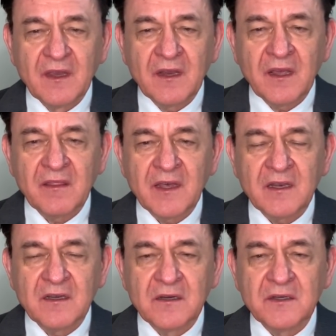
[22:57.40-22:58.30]
And I
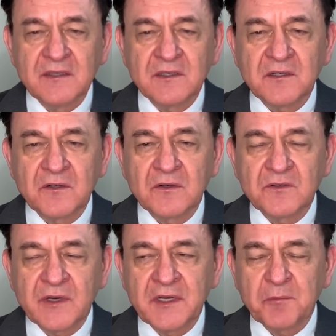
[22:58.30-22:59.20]
thought, oh, here's a girl
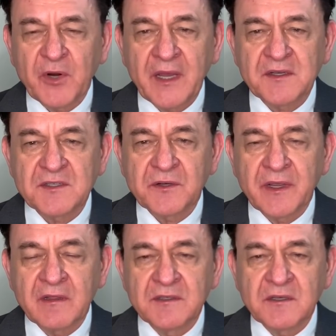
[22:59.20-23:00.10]
trying to practice her
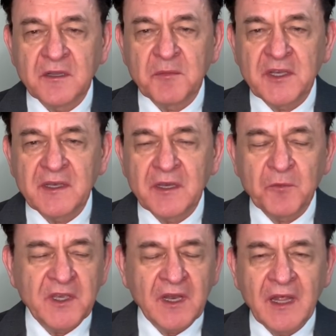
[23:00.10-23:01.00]
English on me again.
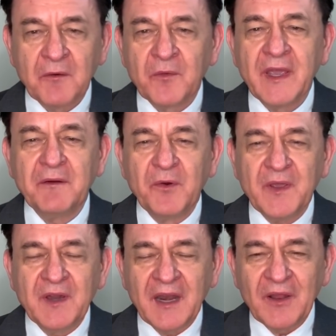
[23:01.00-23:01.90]
We
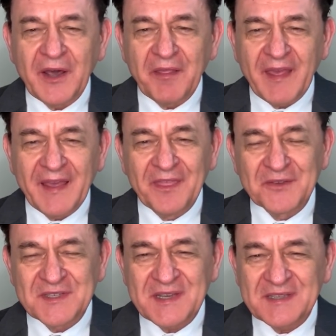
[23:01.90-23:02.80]
got a lot of that in
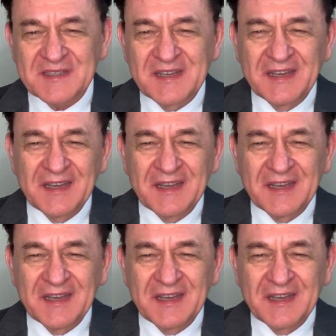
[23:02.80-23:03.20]
those days.